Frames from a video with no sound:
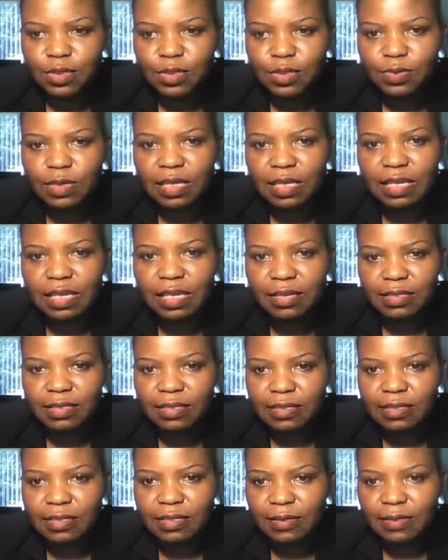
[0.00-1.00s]
do
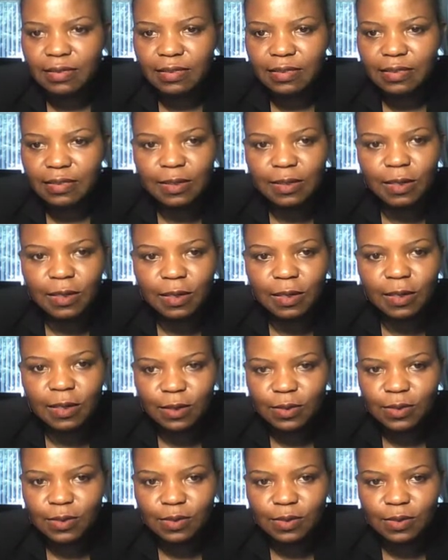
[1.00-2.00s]
lots and lots and
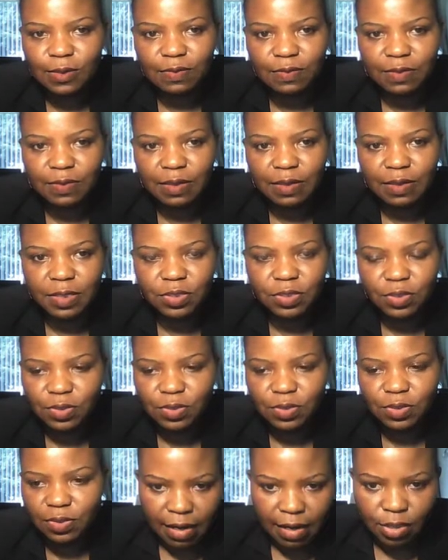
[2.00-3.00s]
lots of
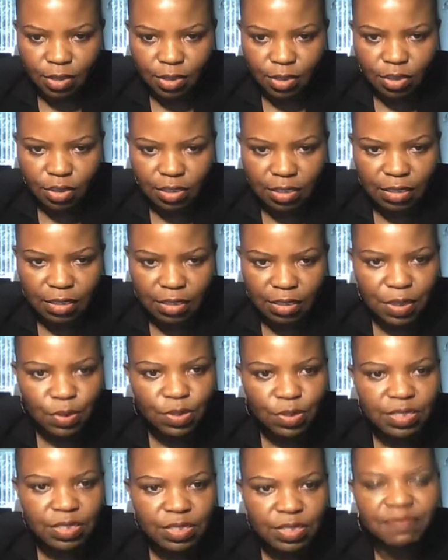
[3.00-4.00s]
images. as you can see,
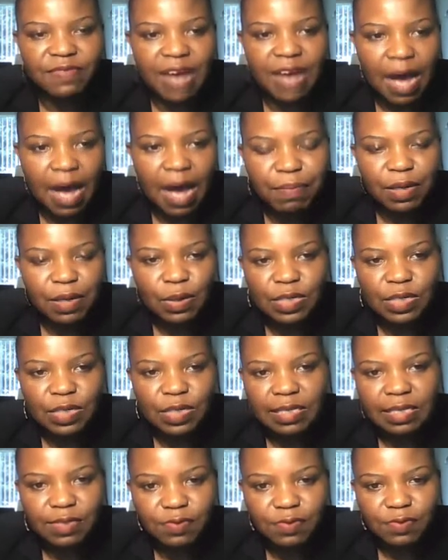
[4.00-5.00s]
because I've
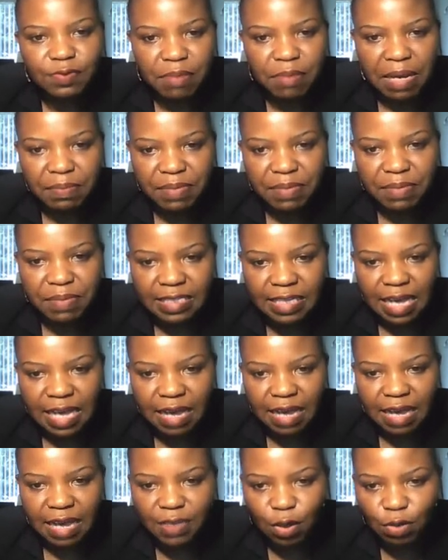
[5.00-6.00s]
uploaded this from my PC, I
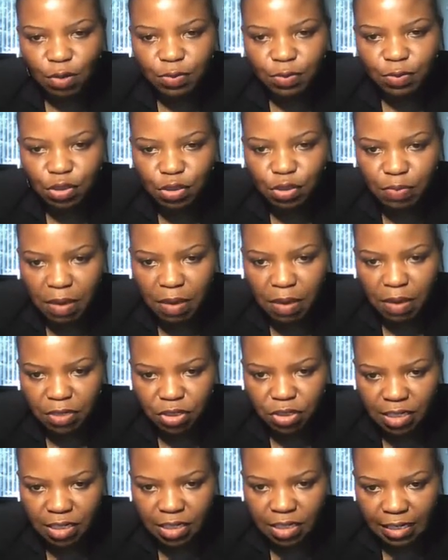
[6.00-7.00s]
have the option to
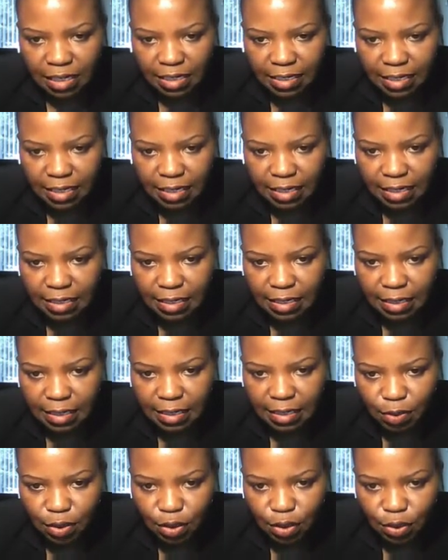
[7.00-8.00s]
publish at a later date, and
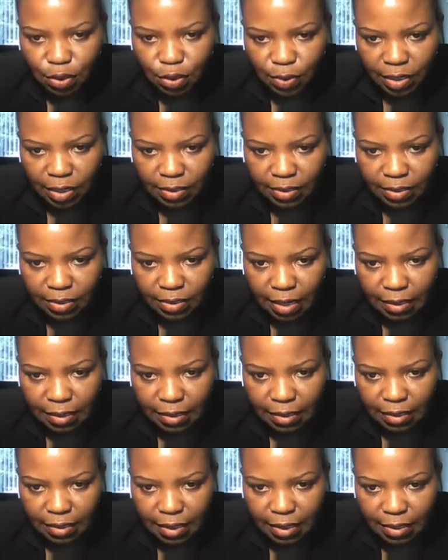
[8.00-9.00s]
I'm going to do
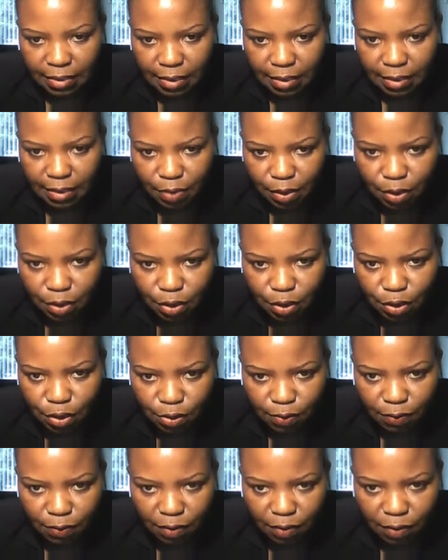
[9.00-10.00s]
exactly that. I'm going
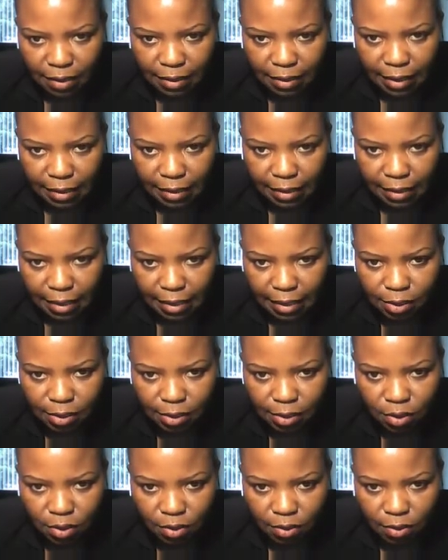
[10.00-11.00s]
to find a
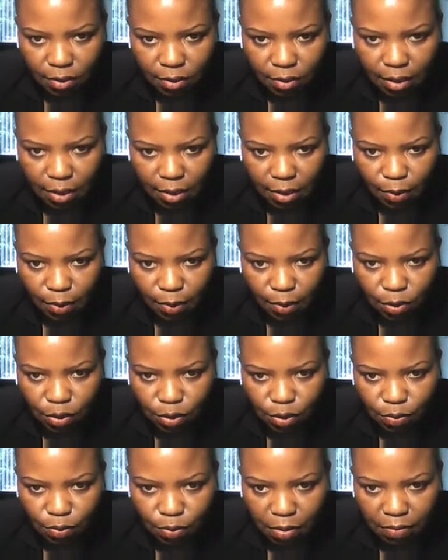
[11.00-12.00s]
date that I
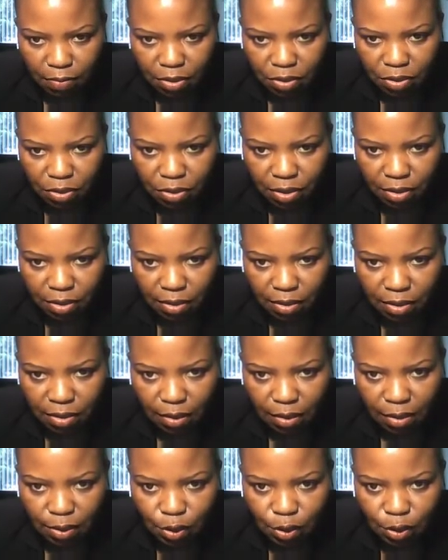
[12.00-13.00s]
want to publish this.
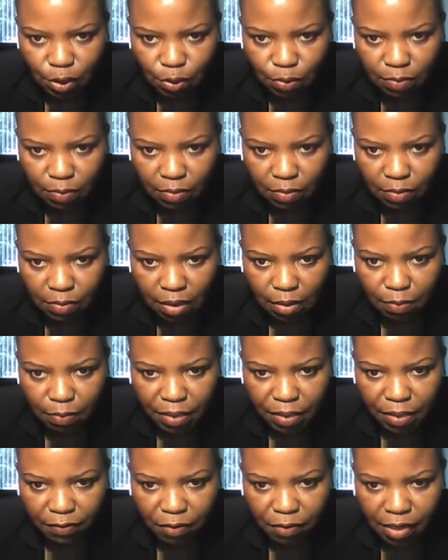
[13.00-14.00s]
I'll
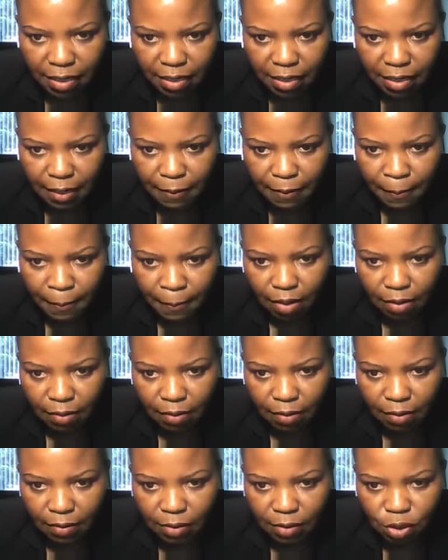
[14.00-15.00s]
pick Friday.
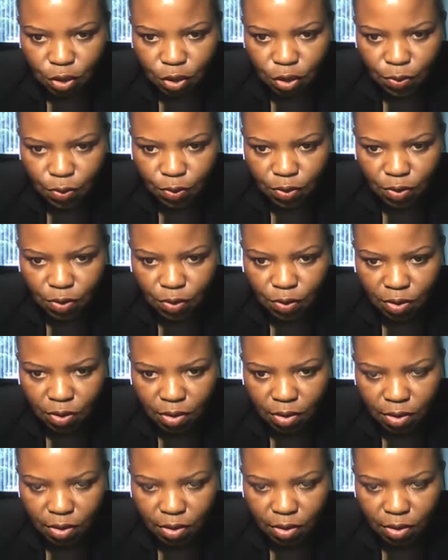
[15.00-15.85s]
I'll choose